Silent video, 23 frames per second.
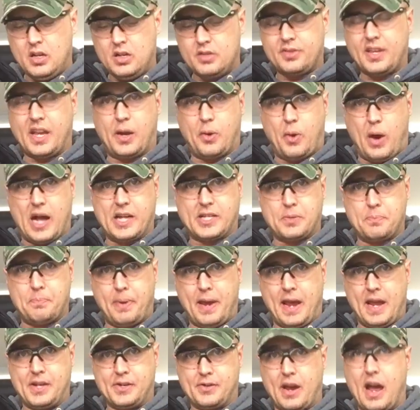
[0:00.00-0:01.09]
It's like watching
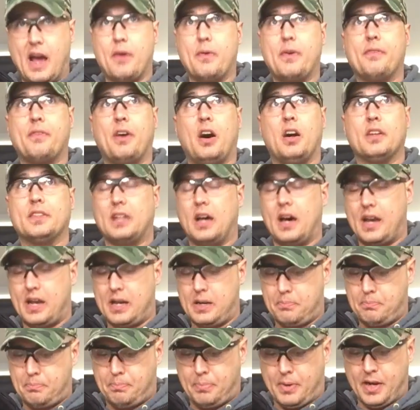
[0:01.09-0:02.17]
paint dry. We've all done it,
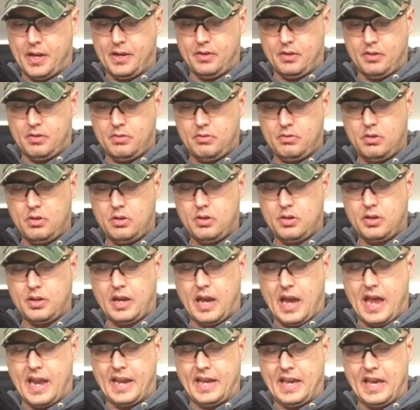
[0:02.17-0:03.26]
but
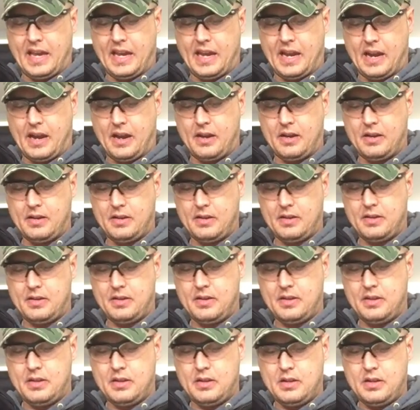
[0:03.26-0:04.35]
gotta get here.
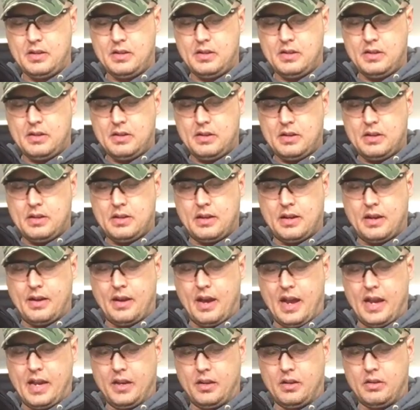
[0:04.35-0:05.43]

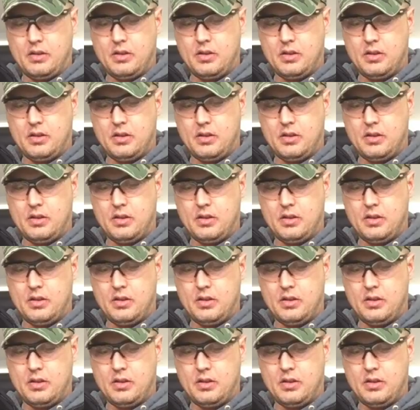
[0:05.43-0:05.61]
Alright.